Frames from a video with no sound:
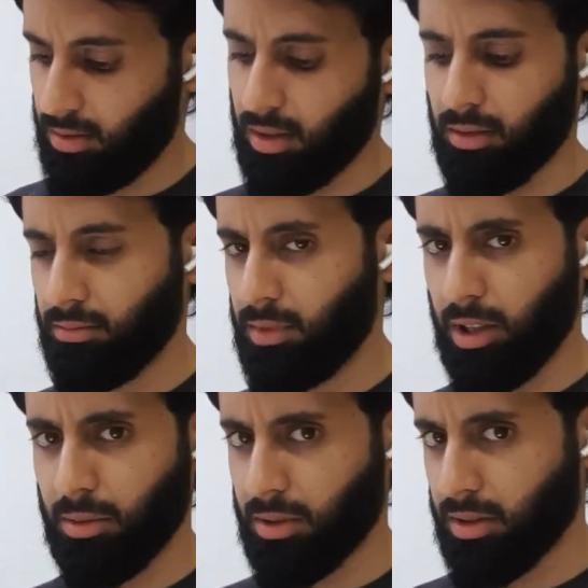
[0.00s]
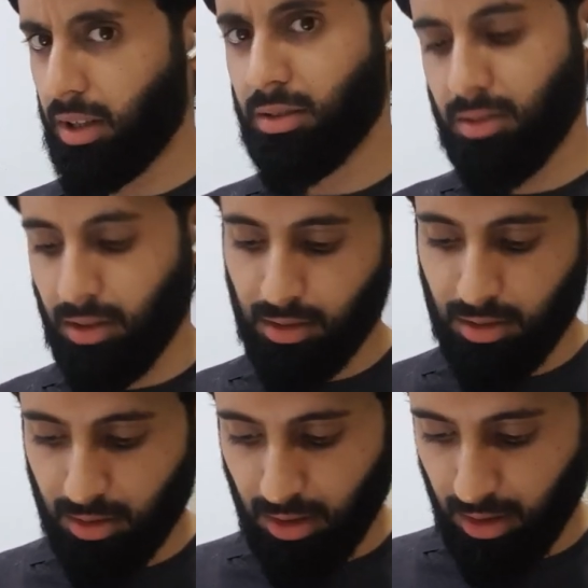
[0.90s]
Yeah, 3 2s are 6, 3
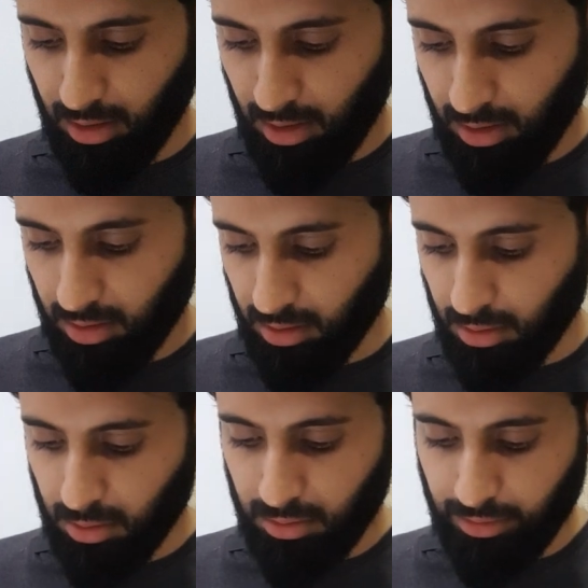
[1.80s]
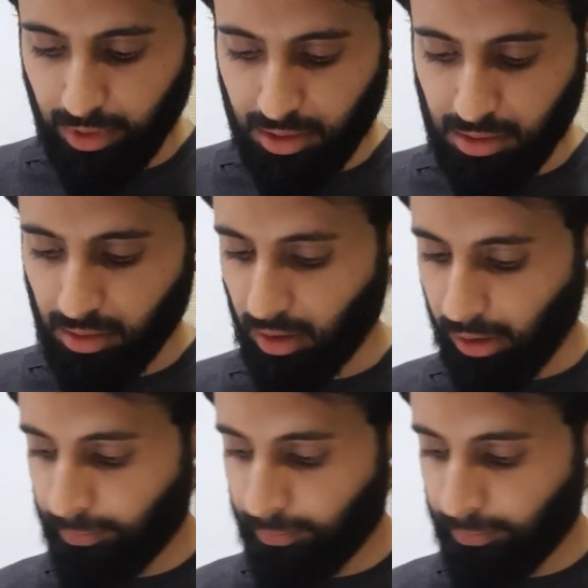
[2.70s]
3s are 9. So 2 ratio 3.